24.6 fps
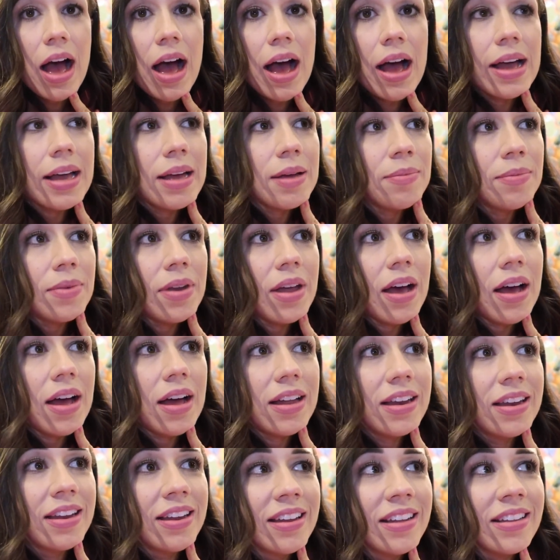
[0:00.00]
I am
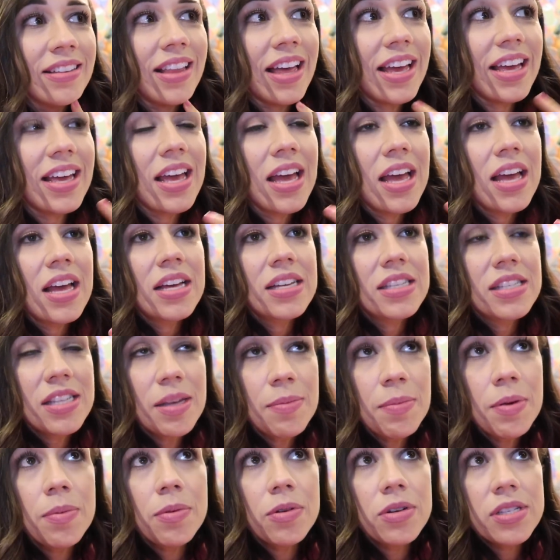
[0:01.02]
not, like,
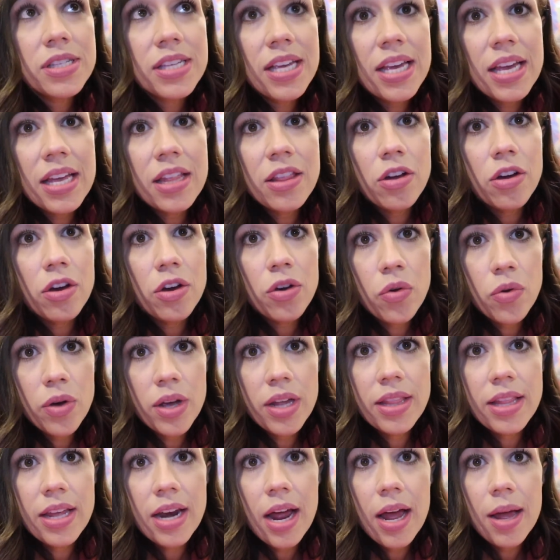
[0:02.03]
some people are saying they're
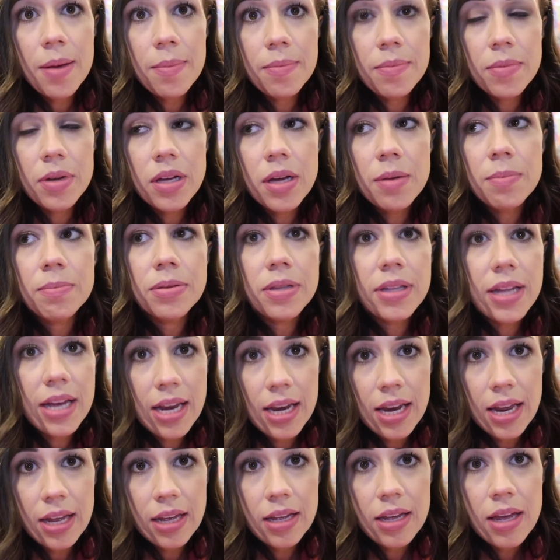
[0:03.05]
annoyed that I'm
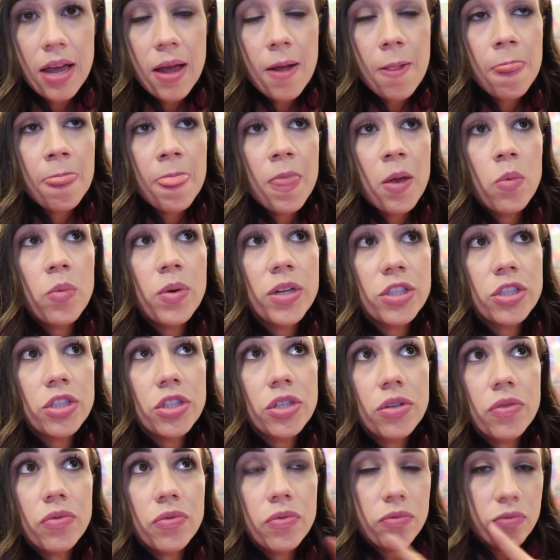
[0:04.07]
complaining,
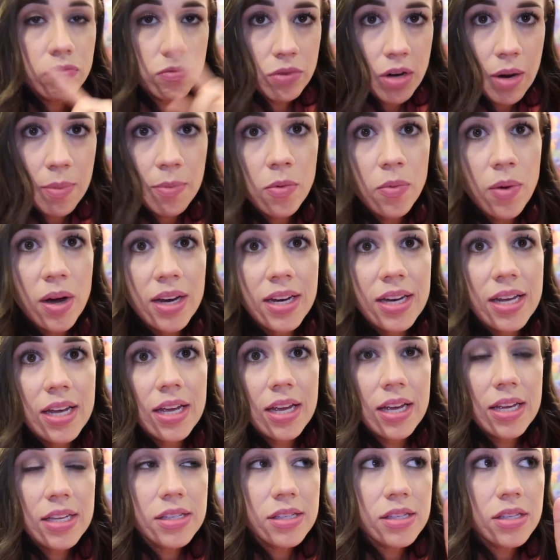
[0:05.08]
which, number one,
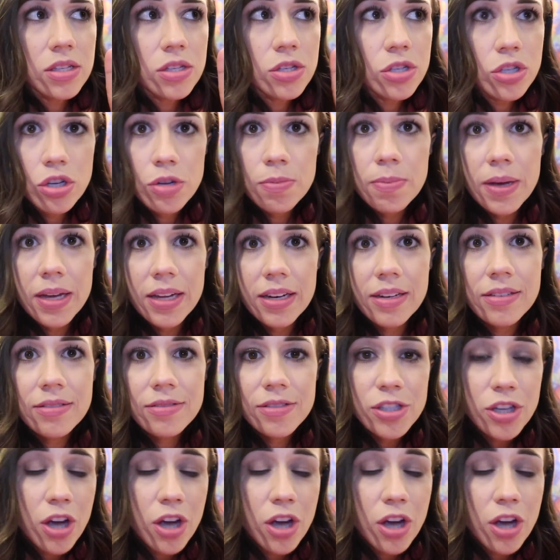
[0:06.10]
is stupid.